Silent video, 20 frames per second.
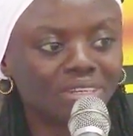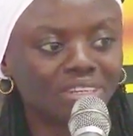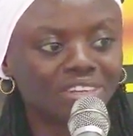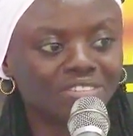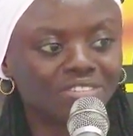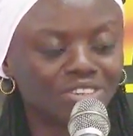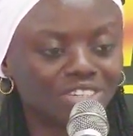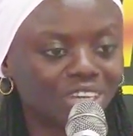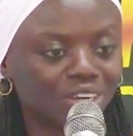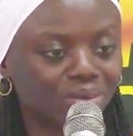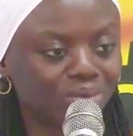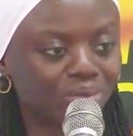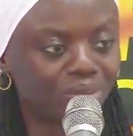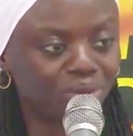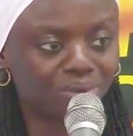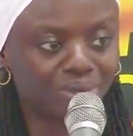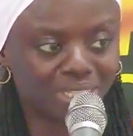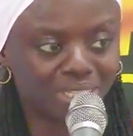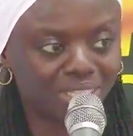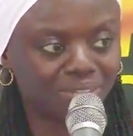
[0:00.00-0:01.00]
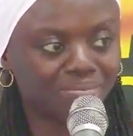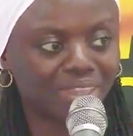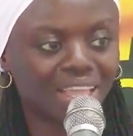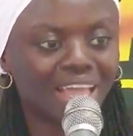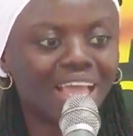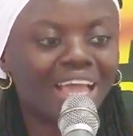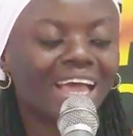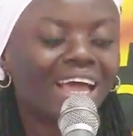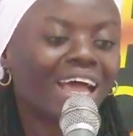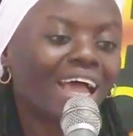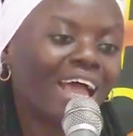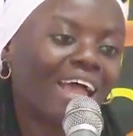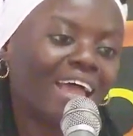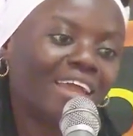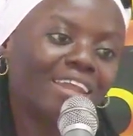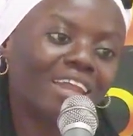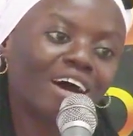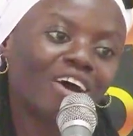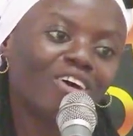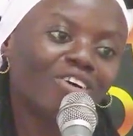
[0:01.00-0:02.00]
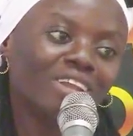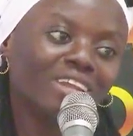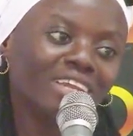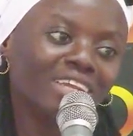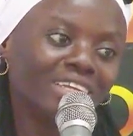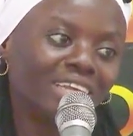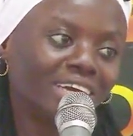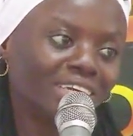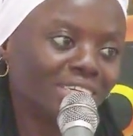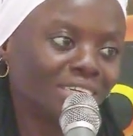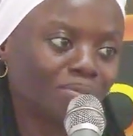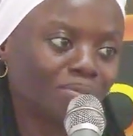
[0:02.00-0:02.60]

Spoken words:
want. And now on leadership,